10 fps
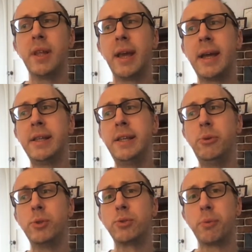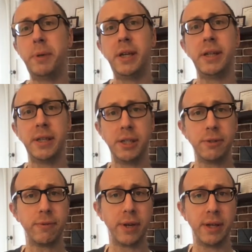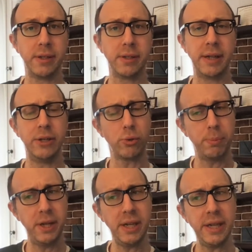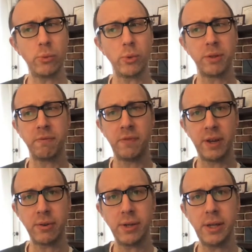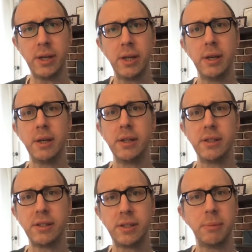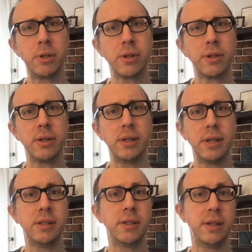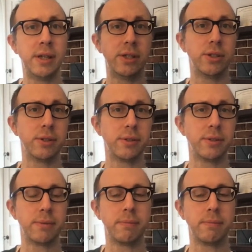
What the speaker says: And he was repeating his phrase, and he was repeating it with very similar intonations.